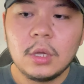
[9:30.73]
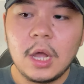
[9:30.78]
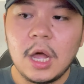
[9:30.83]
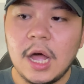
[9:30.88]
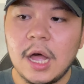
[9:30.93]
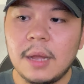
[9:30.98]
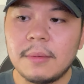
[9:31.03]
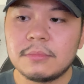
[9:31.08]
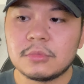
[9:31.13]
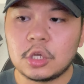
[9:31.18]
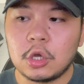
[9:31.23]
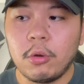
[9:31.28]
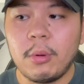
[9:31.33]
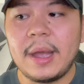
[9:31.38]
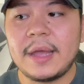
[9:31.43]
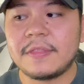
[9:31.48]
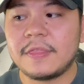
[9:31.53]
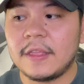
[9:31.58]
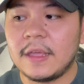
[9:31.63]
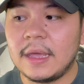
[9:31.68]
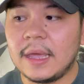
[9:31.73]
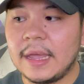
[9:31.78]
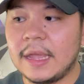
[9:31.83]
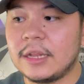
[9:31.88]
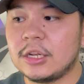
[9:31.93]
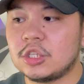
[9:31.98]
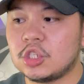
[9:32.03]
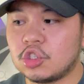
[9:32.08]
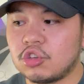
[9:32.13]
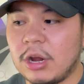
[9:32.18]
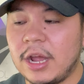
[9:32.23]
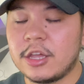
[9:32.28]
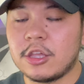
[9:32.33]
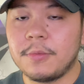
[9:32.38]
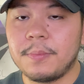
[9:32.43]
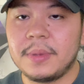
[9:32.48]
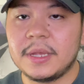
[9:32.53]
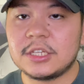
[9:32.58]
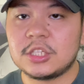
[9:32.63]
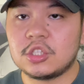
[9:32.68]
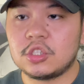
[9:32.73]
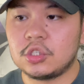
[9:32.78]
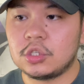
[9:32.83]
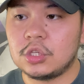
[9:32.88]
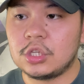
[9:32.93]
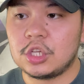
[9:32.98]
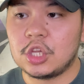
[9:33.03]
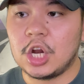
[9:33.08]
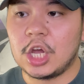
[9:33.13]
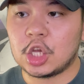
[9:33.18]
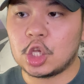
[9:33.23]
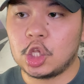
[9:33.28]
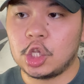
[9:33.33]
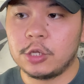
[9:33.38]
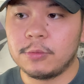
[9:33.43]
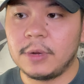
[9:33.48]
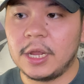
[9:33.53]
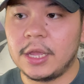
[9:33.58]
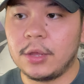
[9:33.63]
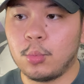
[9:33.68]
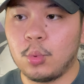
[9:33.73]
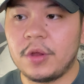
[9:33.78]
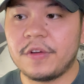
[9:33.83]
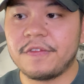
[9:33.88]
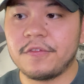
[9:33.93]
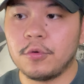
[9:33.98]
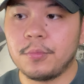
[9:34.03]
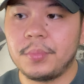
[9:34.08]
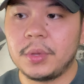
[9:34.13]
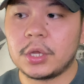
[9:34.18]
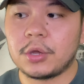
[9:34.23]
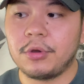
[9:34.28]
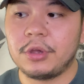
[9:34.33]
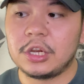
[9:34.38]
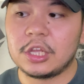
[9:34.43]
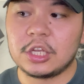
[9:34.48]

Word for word: um, go out there and try your best to, you know, accumulate one full Bitcoin.